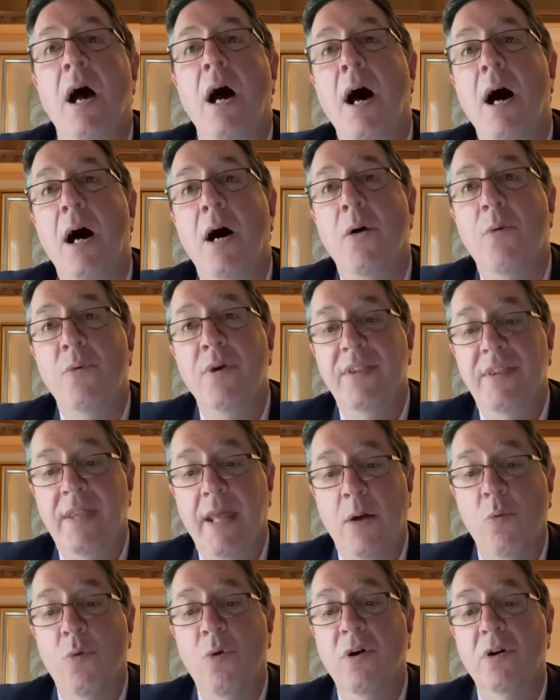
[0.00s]
with
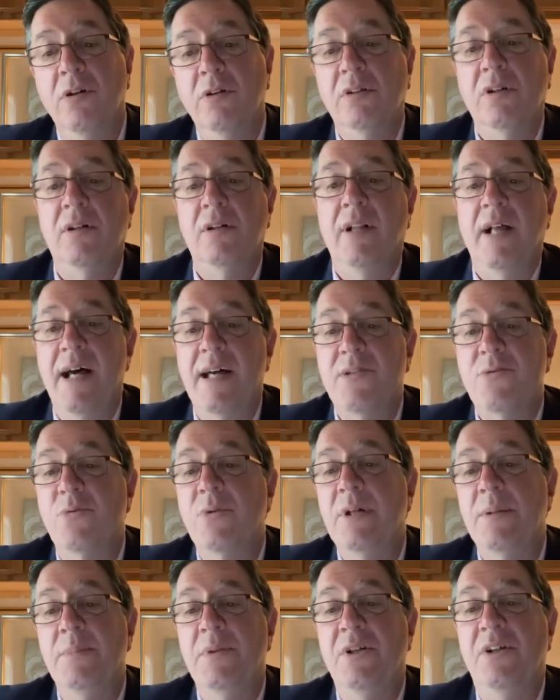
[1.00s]
a world-class
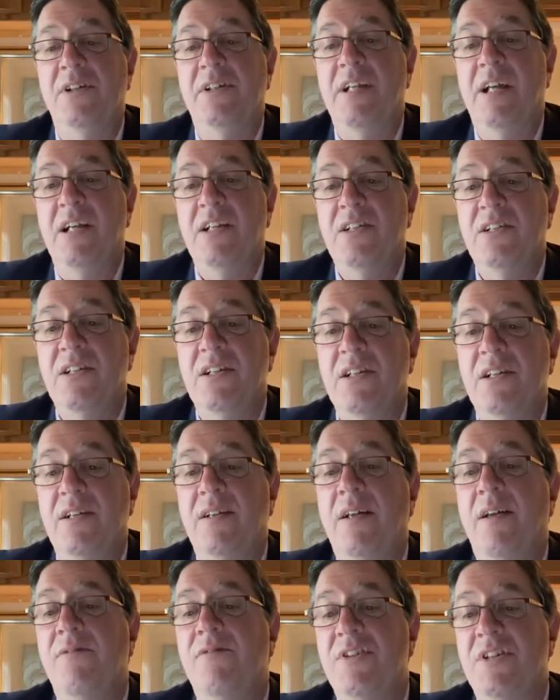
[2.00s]

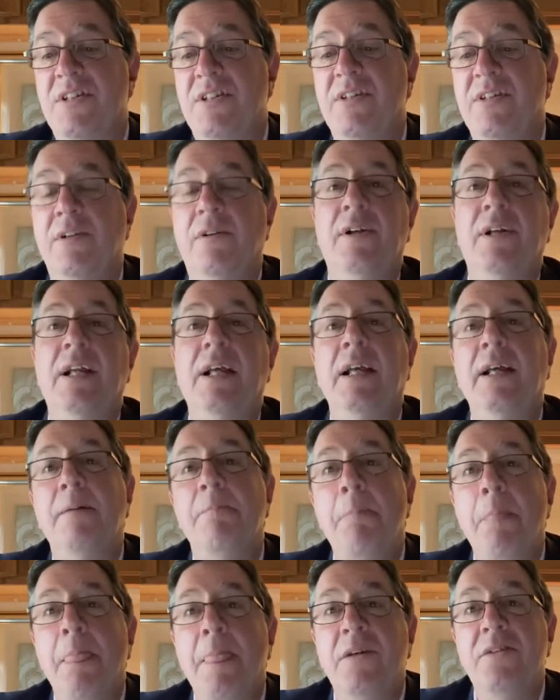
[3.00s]
rehabilitation
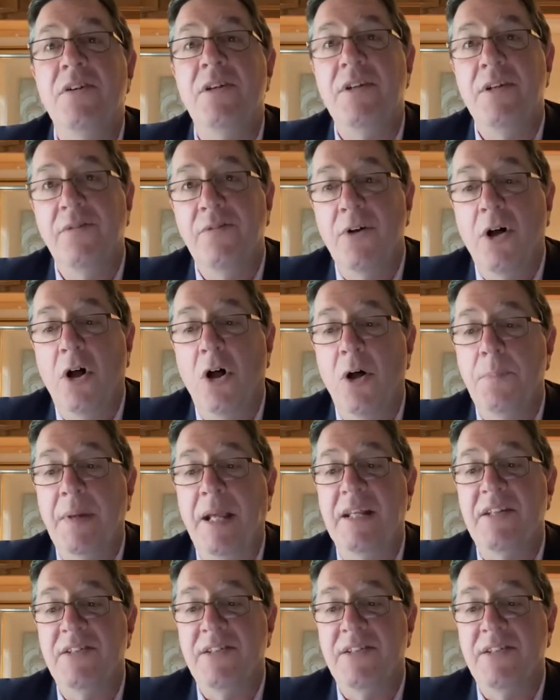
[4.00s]
facility to develop a